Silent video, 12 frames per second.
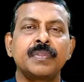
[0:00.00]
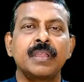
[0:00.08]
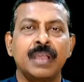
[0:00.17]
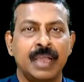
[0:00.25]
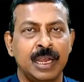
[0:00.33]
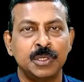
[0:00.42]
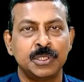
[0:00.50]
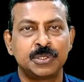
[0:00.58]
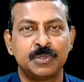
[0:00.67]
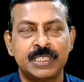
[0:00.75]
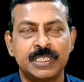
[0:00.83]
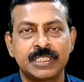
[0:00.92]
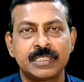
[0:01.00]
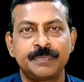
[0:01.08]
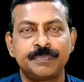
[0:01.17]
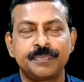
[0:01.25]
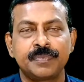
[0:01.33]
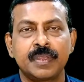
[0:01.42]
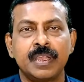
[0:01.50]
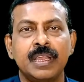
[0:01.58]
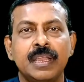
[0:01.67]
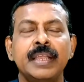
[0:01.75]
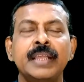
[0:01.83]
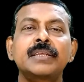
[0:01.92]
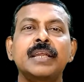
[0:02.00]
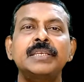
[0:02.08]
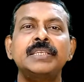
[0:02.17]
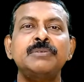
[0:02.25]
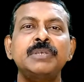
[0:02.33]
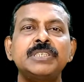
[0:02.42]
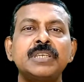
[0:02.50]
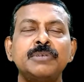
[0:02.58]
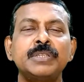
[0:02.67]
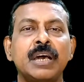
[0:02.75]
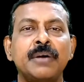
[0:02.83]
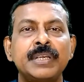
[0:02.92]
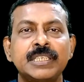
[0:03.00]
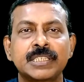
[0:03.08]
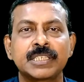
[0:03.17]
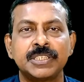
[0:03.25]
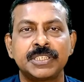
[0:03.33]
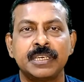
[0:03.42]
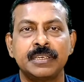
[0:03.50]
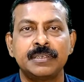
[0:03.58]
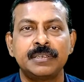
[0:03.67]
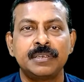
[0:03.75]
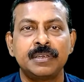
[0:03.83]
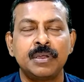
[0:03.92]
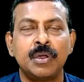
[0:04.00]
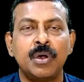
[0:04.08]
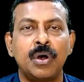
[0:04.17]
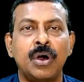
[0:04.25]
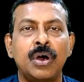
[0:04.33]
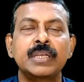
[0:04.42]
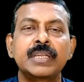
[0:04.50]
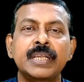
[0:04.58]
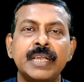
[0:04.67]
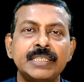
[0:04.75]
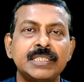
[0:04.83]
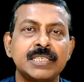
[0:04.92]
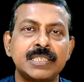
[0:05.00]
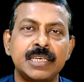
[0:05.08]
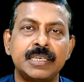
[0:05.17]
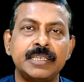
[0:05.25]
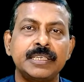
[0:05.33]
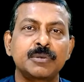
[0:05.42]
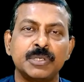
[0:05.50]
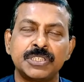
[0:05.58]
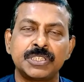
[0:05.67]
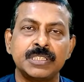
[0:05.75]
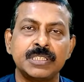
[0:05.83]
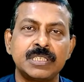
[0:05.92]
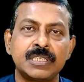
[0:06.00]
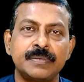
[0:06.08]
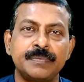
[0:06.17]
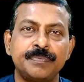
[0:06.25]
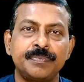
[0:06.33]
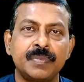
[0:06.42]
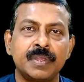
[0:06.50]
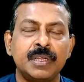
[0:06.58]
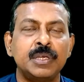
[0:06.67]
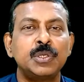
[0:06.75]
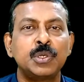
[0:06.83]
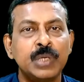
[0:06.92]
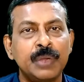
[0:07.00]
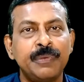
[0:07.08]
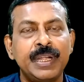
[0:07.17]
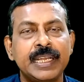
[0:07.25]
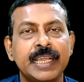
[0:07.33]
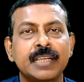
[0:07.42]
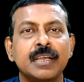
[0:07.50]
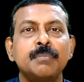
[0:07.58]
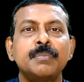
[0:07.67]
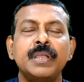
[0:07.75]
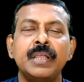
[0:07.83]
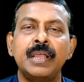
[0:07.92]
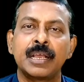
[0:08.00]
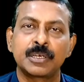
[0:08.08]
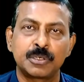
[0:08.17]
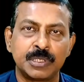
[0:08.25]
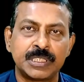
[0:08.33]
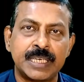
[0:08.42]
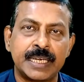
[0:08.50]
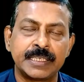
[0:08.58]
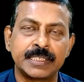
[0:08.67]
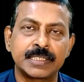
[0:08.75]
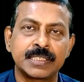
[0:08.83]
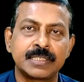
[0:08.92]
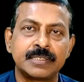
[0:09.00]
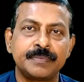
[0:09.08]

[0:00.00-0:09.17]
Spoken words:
Hello students, in continuation with our discussion on case study questions, today we'll take up electrostatics.